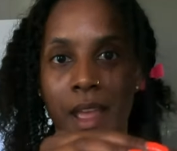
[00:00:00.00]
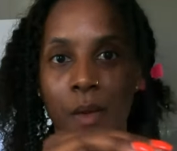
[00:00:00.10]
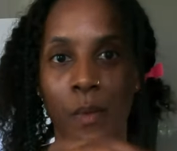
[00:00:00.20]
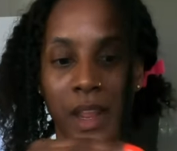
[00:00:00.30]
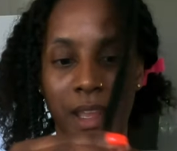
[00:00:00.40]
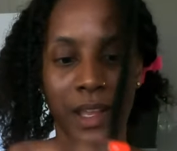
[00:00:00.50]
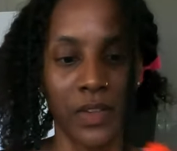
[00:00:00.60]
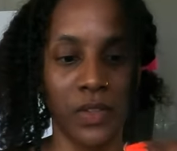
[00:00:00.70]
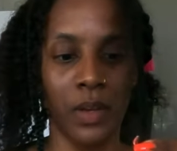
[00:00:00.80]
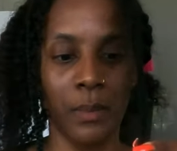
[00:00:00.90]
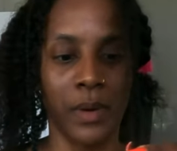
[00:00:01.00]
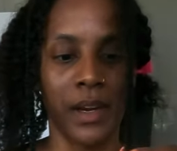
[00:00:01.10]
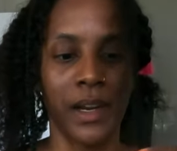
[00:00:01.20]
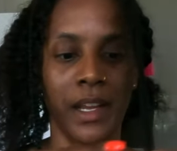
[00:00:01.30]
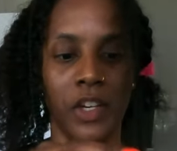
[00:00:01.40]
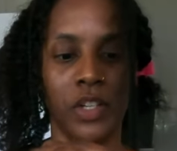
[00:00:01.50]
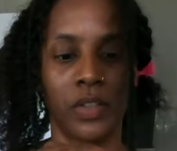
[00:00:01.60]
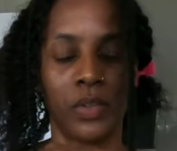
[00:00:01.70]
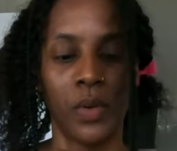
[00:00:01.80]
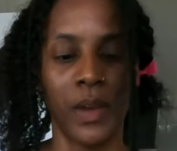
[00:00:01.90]
And when it gets to a part, I
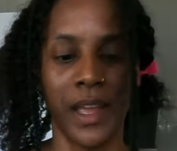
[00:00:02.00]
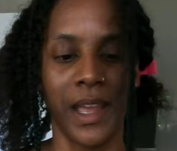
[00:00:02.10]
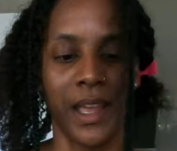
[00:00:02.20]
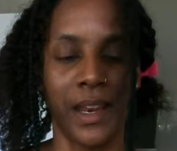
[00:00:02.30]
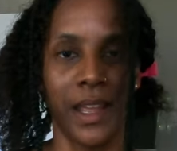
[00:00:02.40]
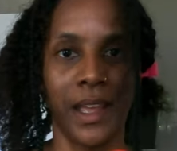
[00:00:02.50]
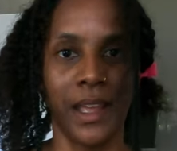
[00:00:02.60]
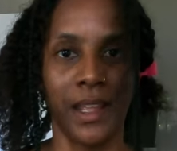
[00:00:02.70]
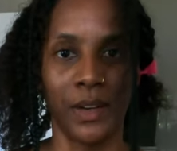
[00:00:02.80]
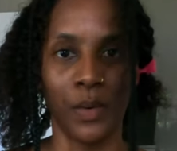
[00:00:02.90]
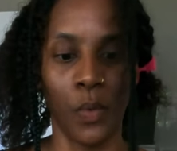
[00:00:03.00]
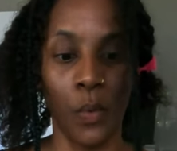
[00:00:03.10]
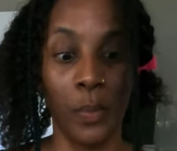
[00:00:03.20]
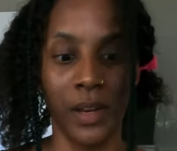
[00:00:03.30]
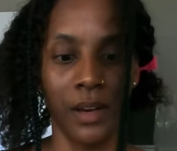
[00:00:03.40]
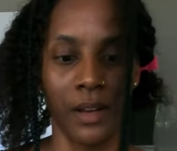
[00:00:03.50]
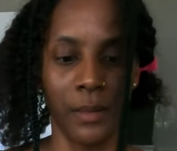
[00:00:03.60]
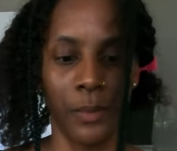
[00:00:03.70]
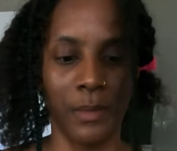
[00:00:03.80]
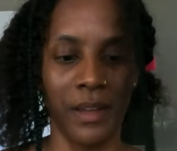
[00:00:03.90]
just go ahead and open it
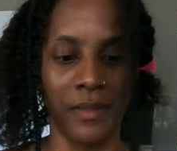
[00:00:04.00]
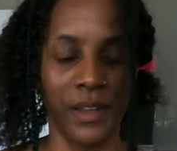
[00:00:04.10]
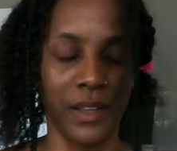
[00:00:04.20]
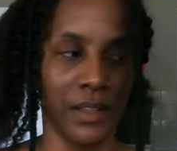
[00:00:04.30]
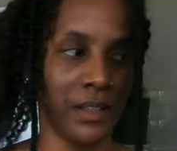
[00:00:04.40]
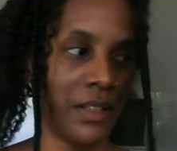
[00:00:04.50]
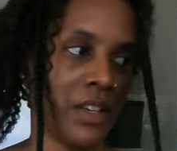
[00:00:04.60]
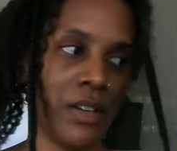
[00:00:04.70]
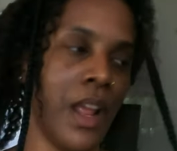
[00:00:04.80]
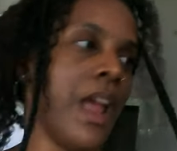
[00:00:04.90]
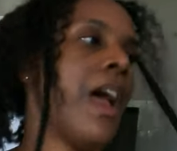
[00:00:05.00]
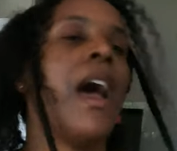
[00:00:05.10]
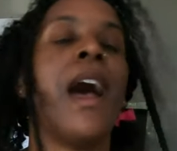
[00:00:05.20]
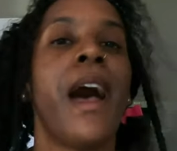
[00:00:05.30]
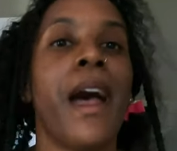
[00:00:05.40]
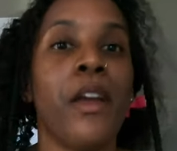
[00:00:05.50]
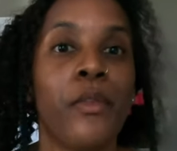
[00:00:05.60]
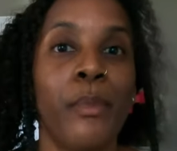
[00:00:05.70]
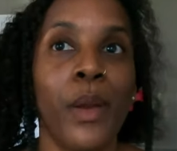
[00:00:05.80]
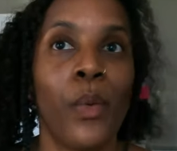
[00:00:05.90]
up with my fingers. And
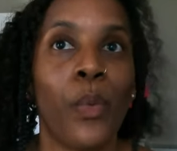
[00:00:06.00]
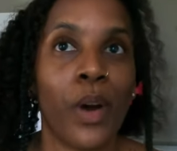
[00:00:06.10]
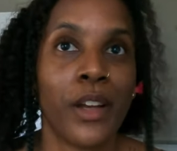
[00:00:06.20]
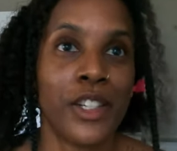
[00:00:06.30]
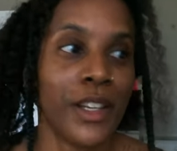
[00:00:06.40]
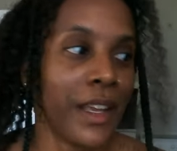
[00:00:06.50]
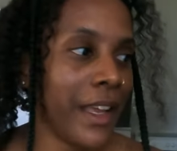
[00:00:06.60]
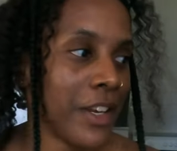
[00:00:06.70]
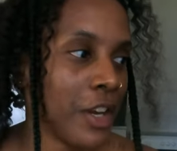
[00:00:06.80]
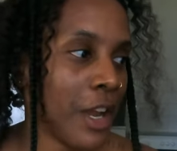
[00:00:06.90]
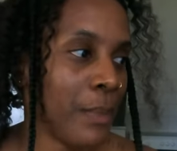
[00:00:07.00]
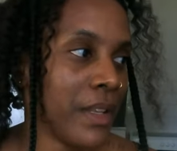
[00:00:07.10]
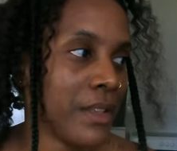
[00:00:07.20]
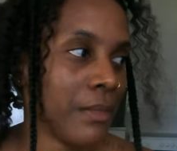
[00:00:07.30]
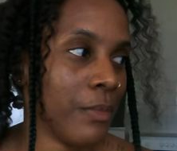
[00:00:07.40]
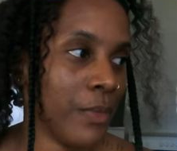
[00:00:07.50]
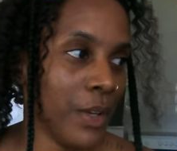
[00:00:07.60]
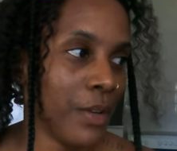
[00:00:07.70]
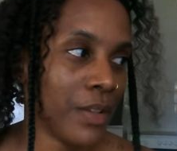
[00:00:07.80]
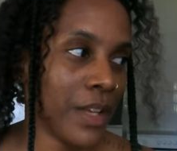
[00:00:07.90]
I've been watching and catching up on some
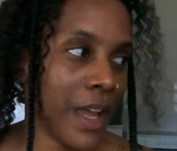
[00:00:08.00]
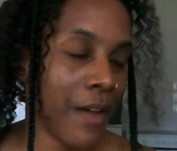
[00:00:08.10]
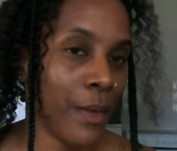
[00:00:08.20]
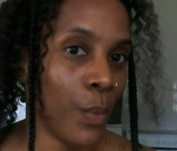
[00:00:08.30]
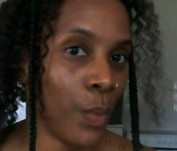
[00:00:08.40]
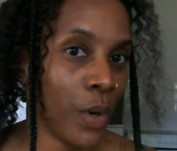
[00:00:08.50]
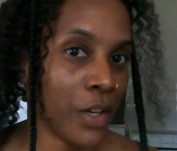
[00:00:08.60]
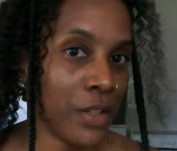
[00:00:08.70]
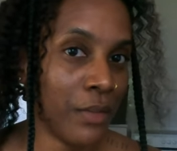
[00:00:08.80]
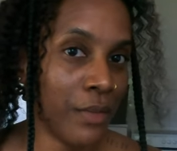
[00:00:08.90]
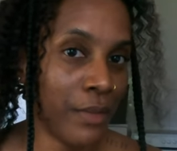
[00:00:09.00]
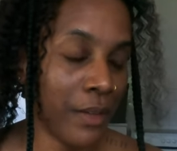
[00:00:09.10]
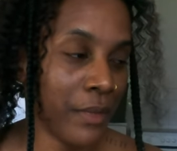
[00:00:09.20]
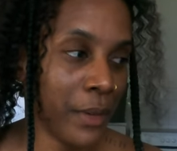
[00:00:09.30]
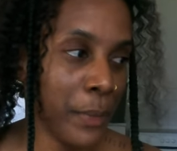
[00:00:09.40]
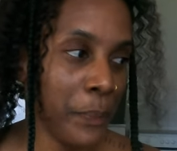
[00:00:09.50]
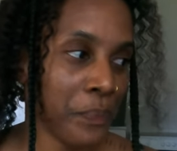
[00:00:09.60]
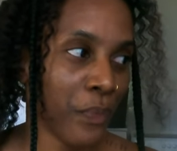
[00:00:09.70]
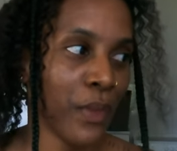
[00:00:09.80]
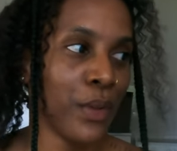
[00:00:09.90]
videos I haven't watched in forever.
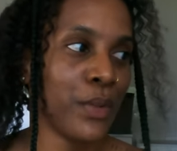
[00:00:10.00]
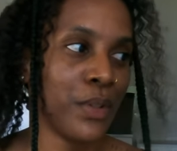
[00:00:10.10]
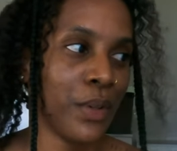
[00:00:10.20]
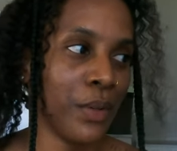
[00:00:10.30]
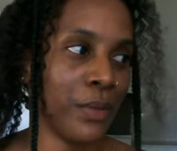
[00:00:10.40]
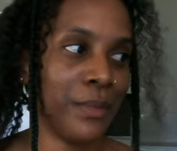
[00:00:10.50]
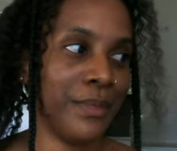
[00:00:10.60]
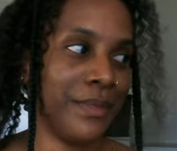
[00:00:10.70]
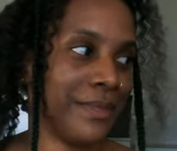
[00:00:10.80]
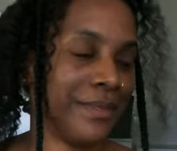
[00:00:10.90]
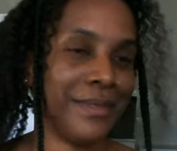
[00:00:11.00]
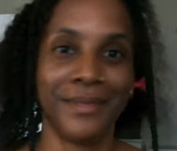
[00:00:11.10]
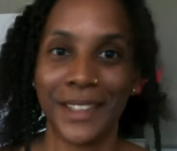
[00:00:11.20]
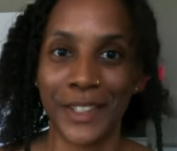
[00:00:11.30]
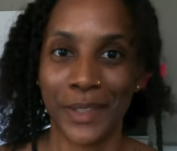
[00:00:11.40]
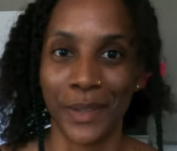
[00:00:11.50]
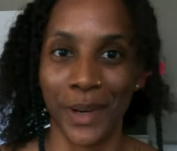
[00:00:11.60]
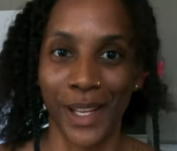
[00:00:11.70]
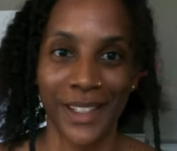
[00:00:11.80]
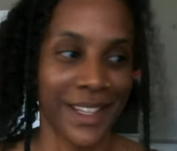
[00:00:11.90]
So it's so
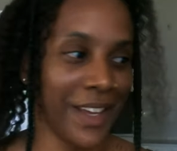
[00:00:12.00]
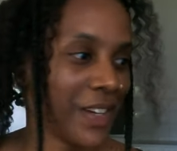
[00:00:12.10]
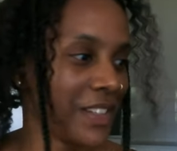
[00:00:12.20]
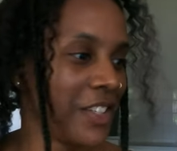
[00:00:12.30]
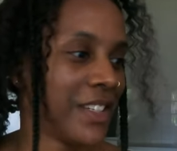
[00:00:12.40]
nice I got to